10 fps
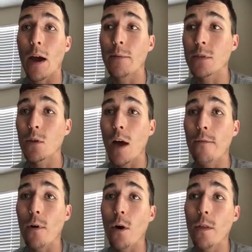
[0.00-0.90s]
I still
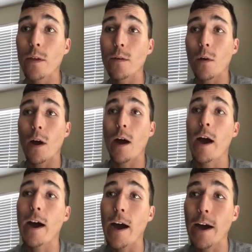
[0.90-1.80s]
have all the
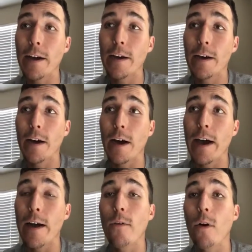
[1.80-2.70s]
I
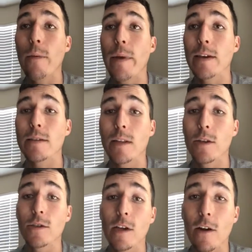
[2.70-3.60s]
have all the best
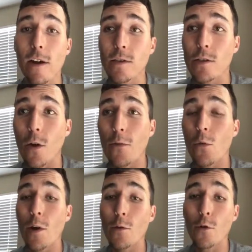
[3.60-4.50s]
legendaries. So if
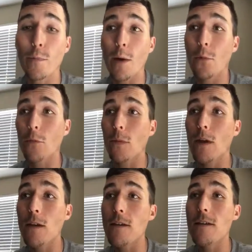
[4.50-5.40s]
you want to group up with
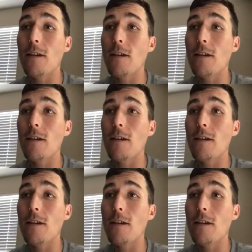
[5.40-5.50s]
me,